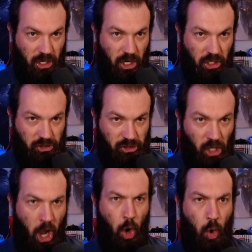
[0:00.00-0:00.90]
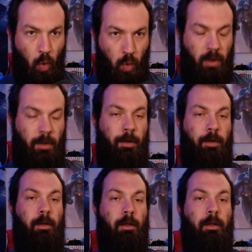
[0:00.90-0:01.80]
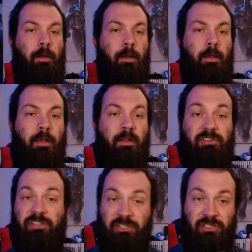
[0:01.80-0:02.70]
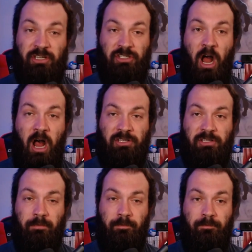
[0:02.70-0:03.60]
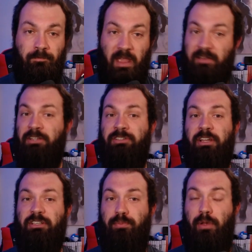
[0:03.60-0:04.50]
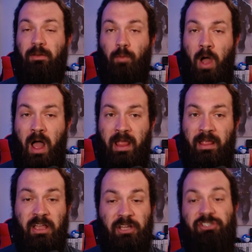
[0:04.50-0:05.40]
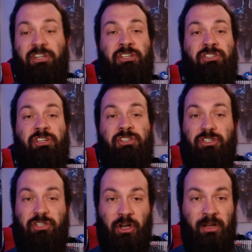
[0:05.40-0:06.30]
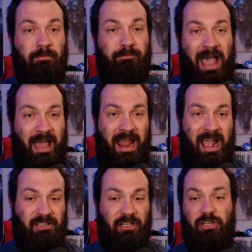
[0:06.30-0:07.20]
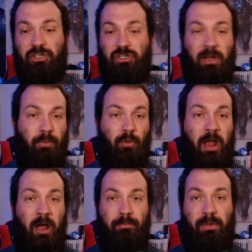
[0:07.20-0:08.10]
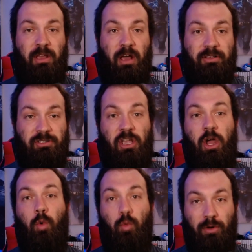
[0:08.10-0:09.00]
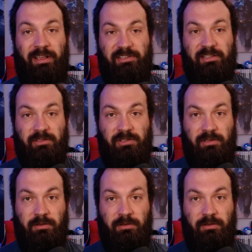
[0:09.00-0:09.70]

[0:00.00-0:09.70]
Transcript: So, she's just awesome. It doesn't explain why. She's just good and badass and can jump around because reasons